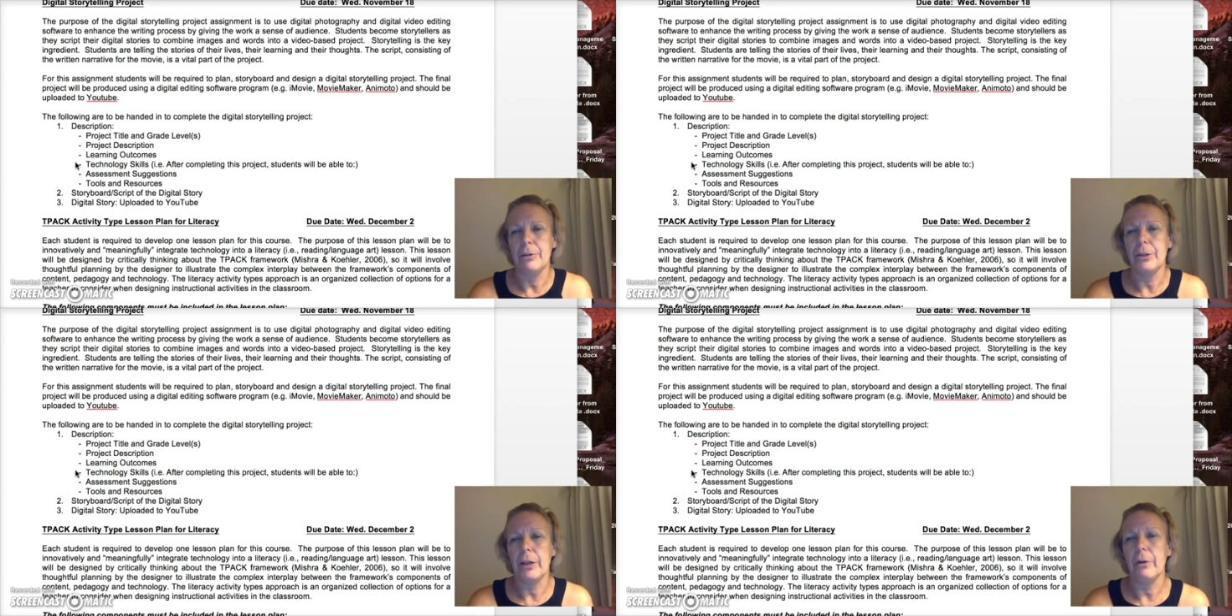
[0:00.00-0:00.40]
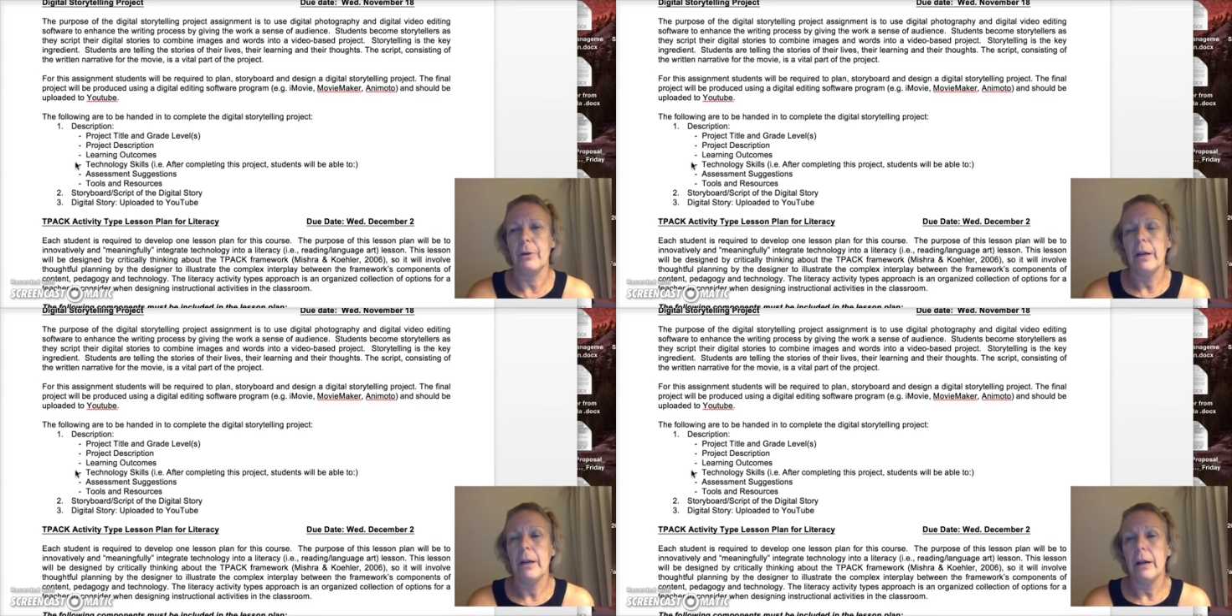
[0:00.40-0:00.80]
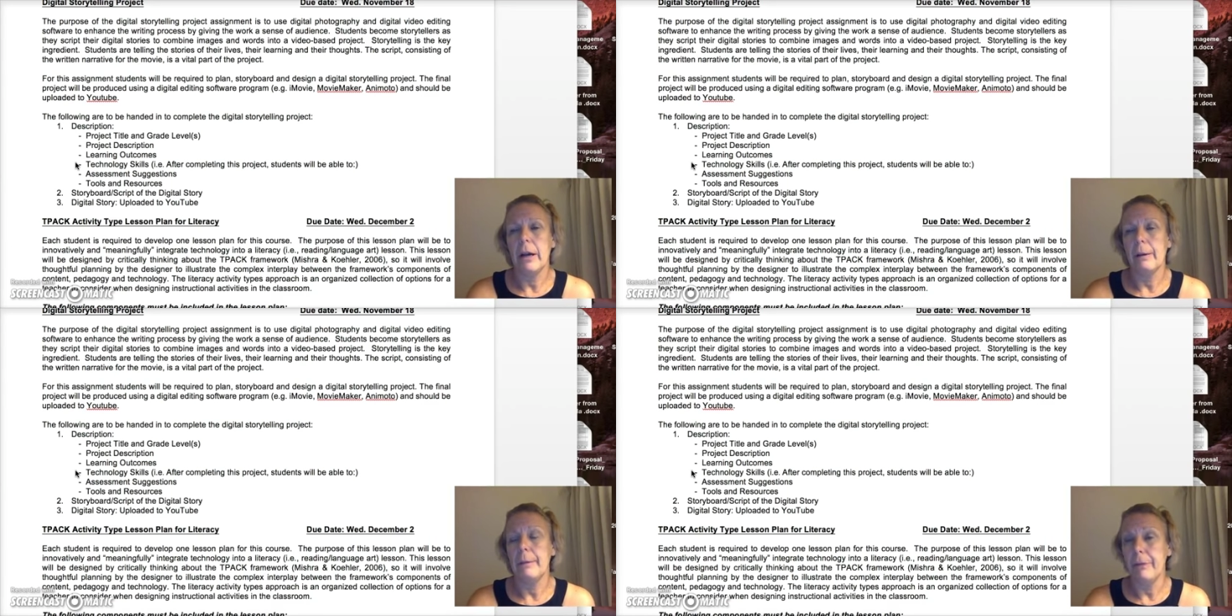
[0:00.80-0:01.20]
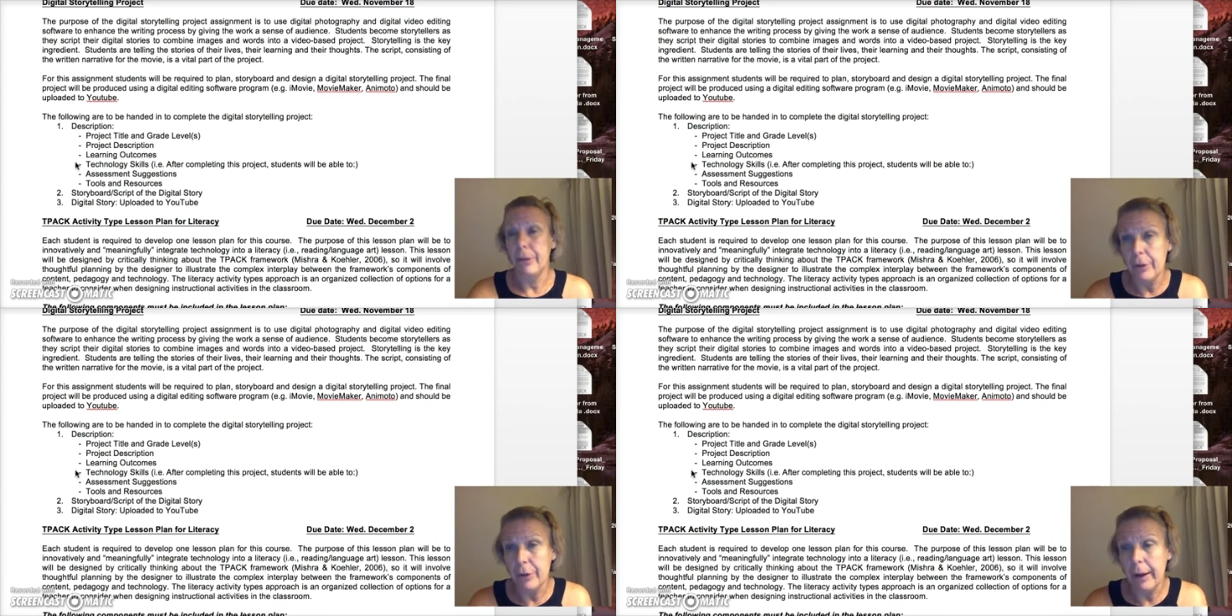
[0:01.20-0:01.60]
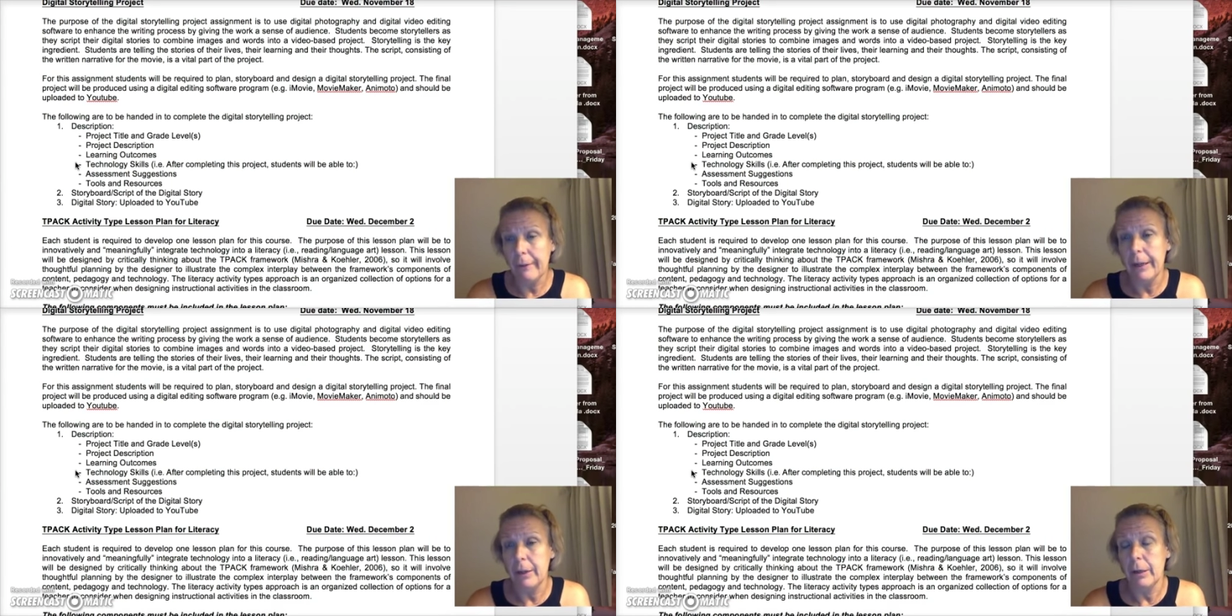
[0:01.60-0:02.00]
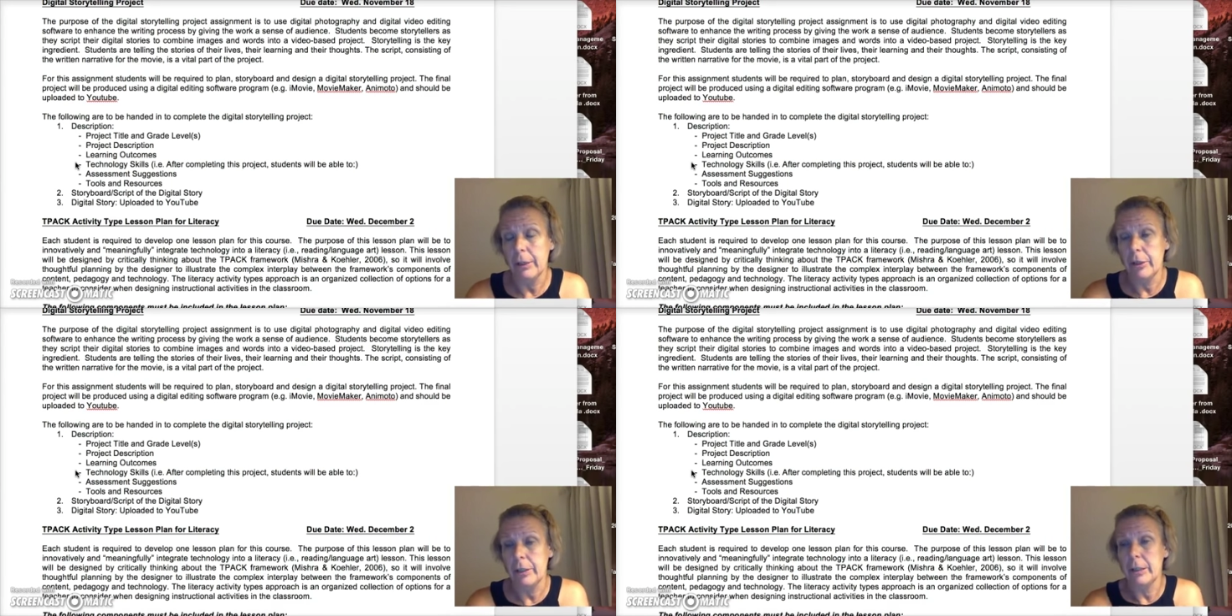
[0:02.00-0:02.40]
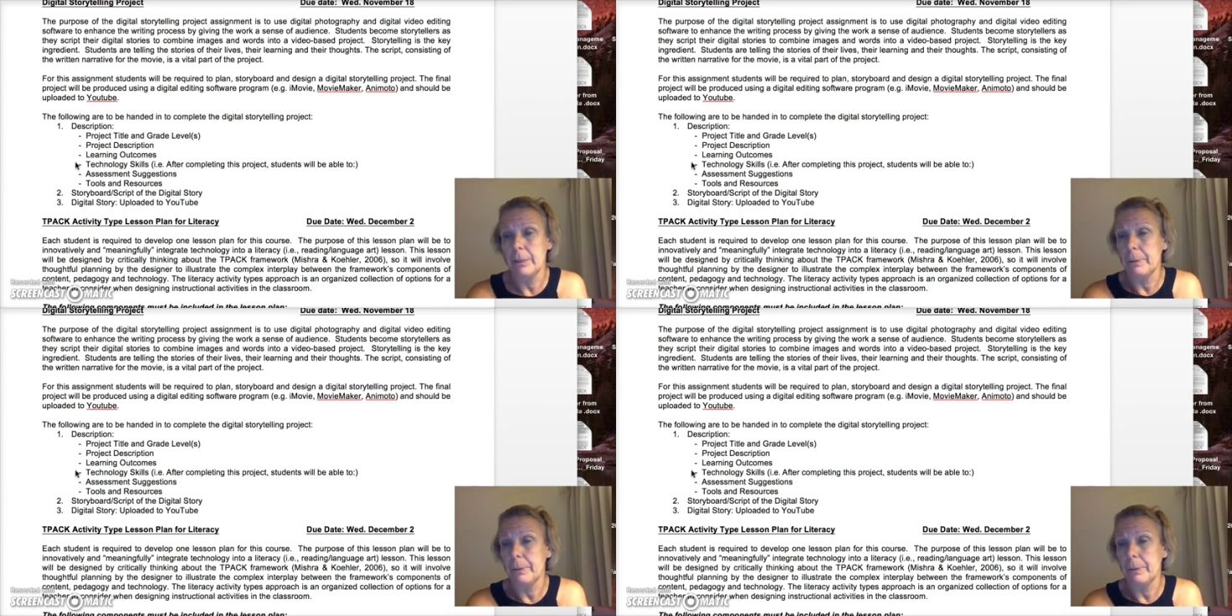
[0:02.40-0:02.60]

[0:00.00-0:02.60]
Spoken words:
So if you do have any questions,